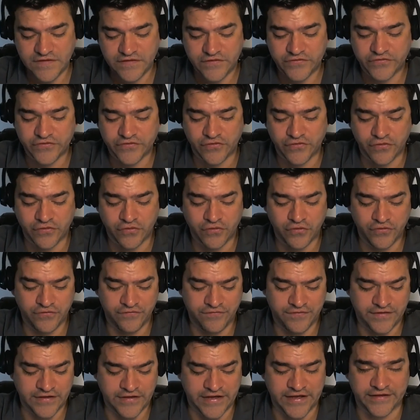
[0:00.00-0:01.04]
So
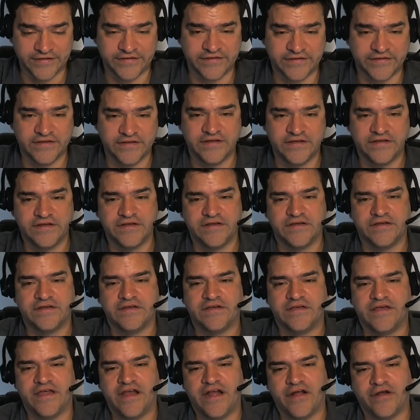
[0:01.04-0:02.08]
you've got
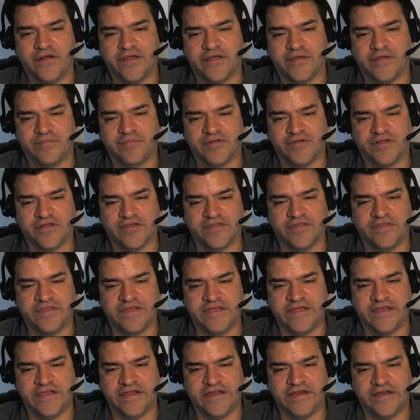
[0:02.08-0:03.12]
area you can plug
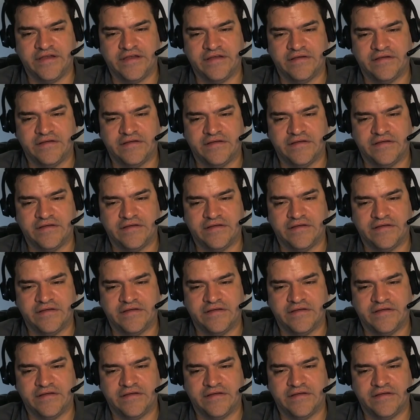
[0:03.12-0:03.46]
the